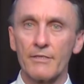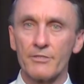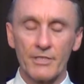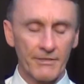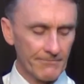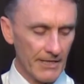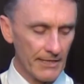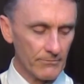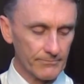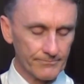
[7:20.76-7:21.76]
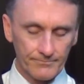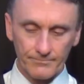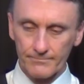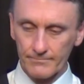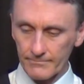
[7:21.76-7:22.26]
D flat,
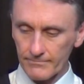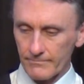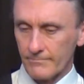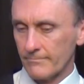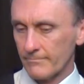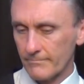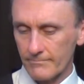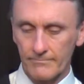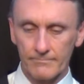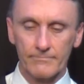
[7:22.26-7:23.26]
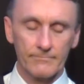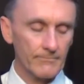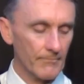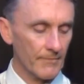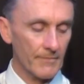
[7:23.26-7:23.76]
then
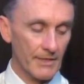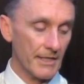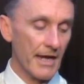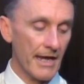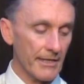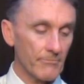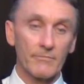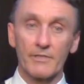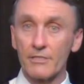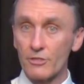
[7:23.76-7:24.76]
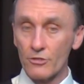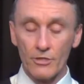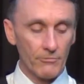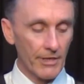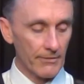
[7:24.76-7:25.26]
A. Then you turn
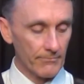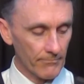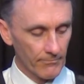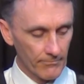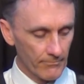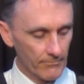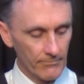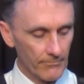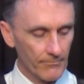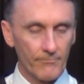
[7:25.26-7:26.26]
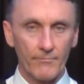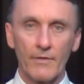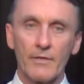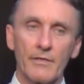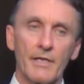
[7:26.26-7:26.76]
around
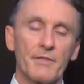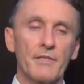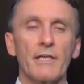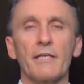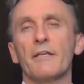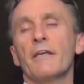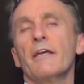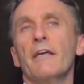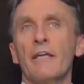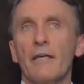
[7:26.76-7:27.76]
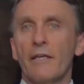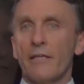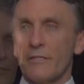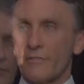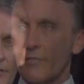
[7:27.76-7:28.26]
at the end. So